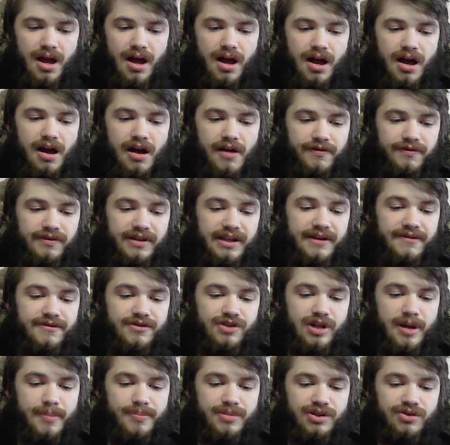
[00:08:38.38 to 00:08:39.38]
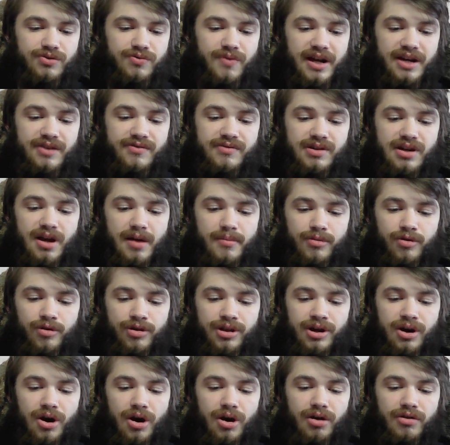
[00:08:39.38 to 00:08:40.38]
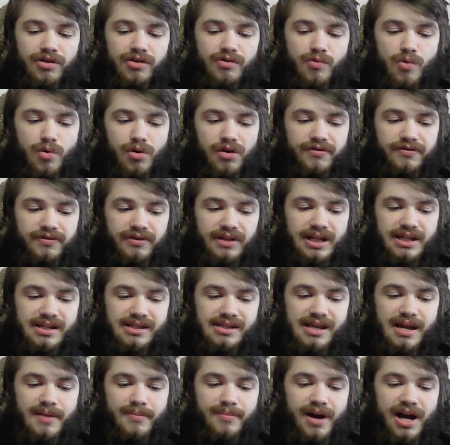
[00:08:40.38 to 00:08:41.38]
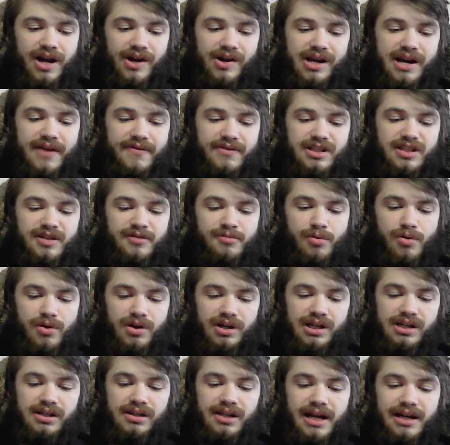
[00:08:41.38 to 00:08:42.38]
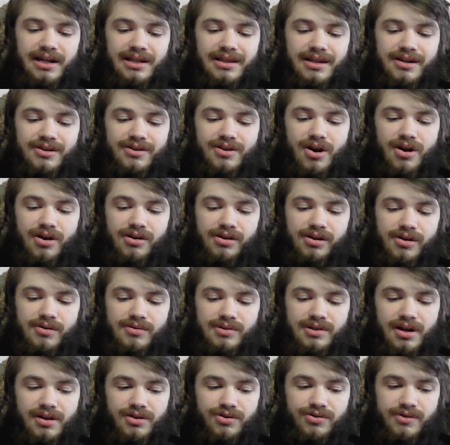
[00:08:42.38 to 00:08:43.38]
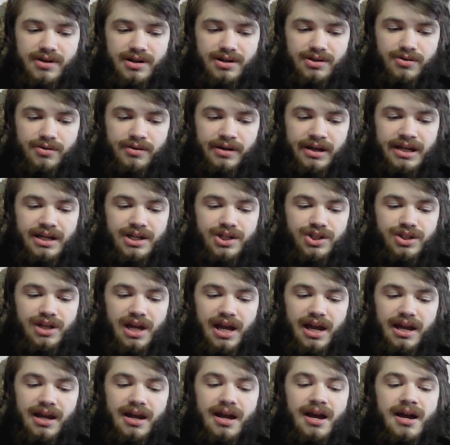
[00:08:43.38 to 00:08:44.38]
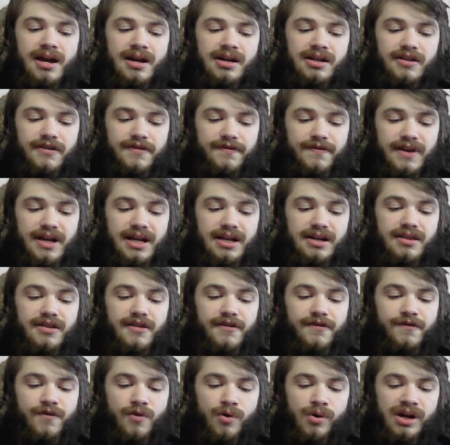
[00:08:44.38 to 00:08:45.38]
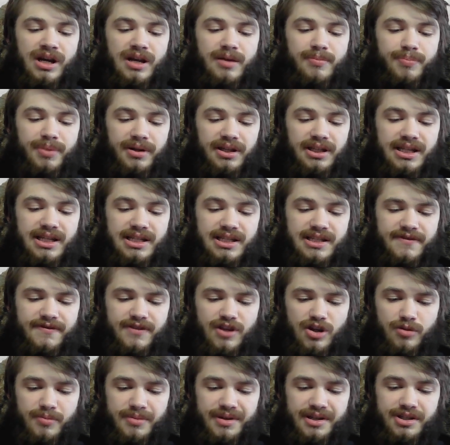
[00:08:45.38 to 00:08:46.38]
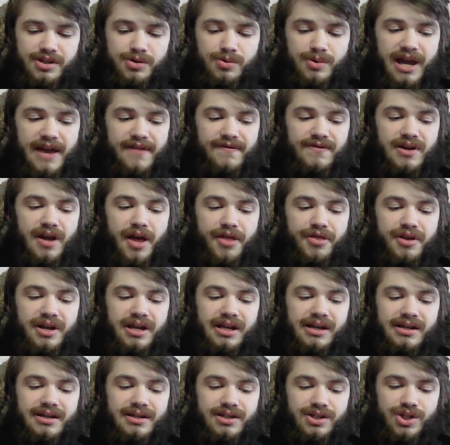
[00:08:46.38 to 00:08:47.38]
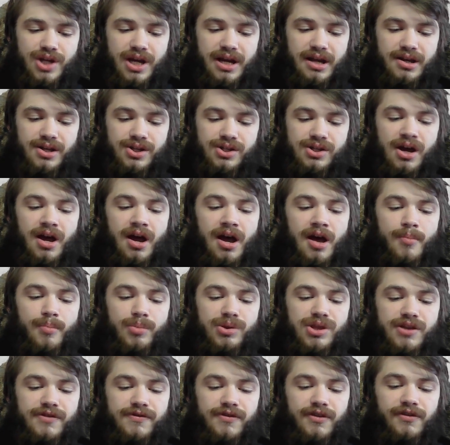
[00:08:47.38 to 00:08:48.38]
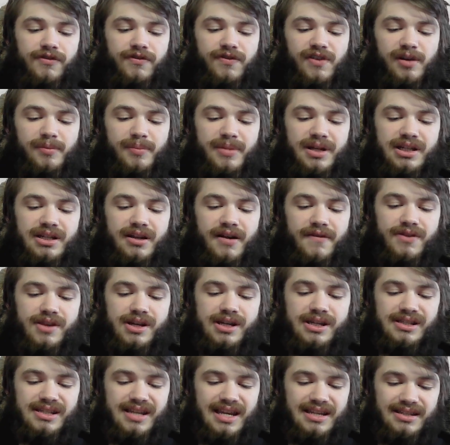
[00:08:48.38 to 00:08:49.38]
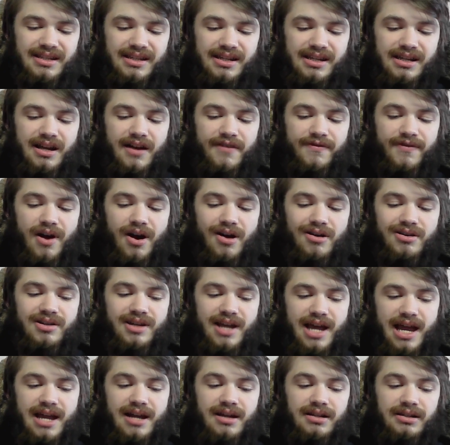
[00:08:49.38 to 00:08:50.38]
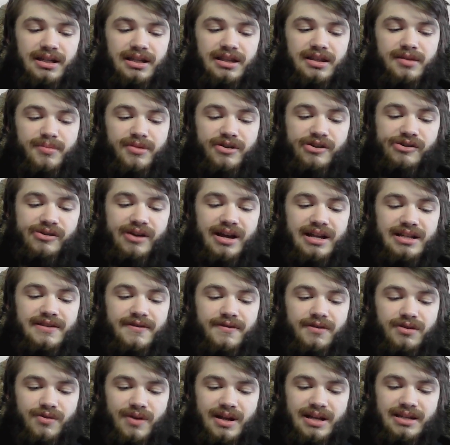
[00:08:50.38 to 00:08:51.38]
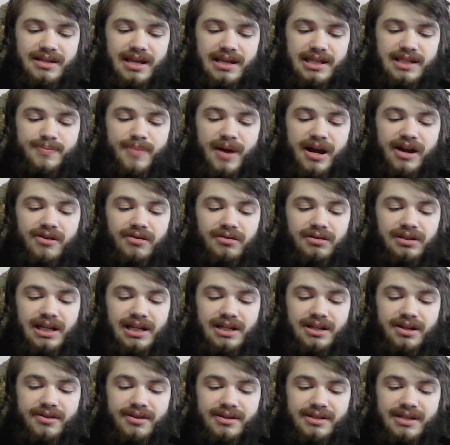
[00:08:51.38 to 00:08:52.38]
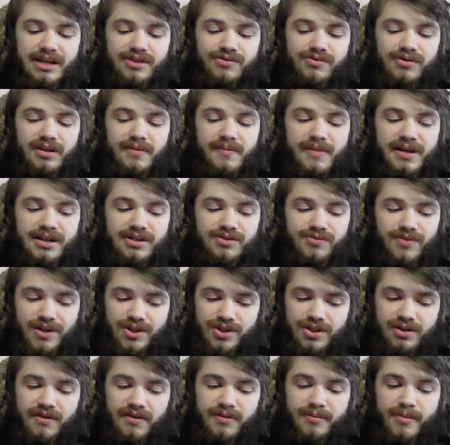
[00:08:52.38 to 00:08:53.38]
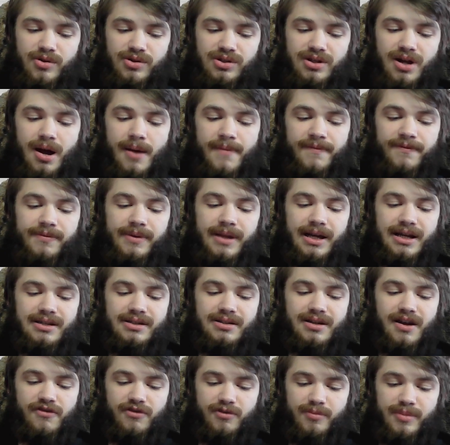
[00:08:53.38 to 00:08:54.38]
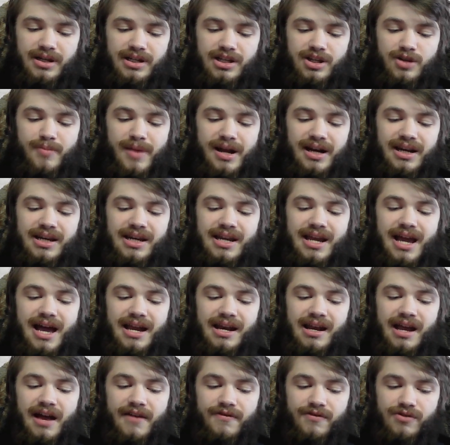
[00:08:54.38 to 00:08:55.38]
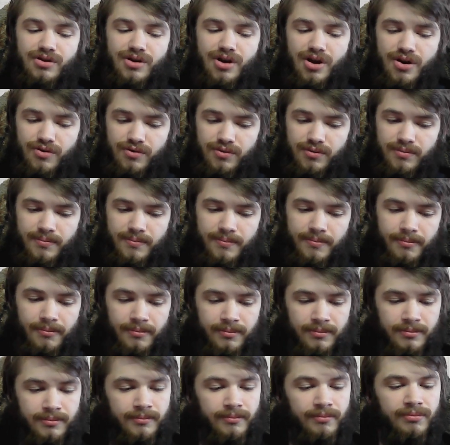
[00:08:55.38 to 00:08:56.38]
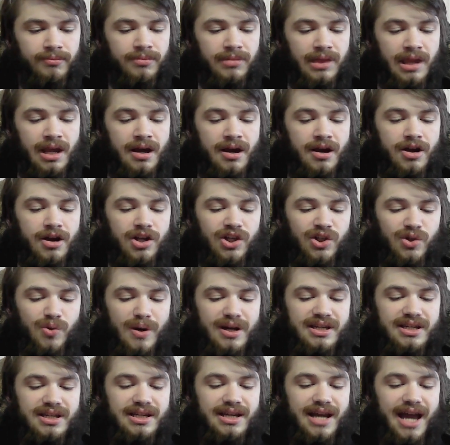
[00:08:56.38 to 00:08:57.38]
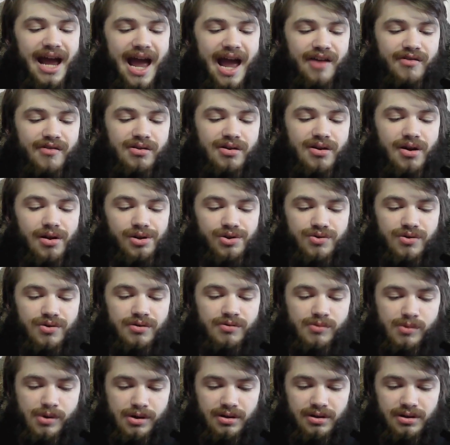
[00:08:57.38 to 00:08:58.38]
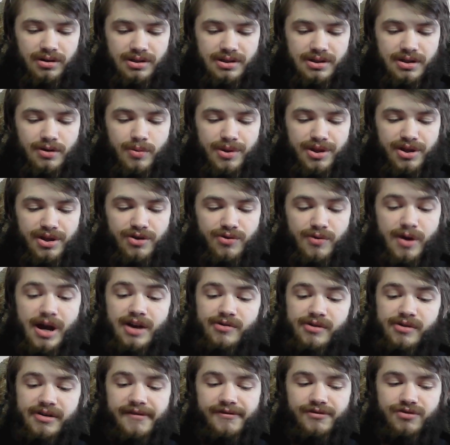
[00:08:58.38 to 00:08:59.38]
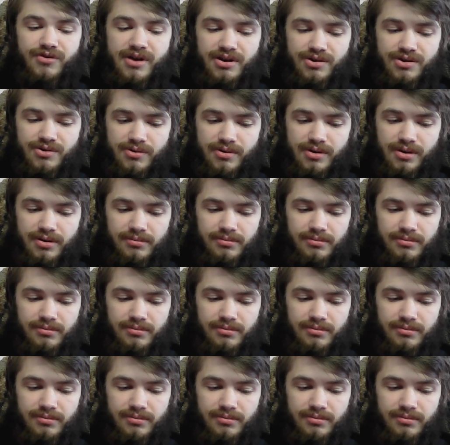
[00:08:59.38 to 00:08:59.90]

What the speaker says: A fleet of ships greater in number than all the war fleets the Empire had ever supported landed their cargoes on Trantor each day to feed the 40 billions of humans who gave nothing in exchange but the fulfillment of the necessity of untangling the myriads of threads that spiraled into the central administration of the most complex government humanity had ever known. 20 agricultural worlds were the granary of Trantor.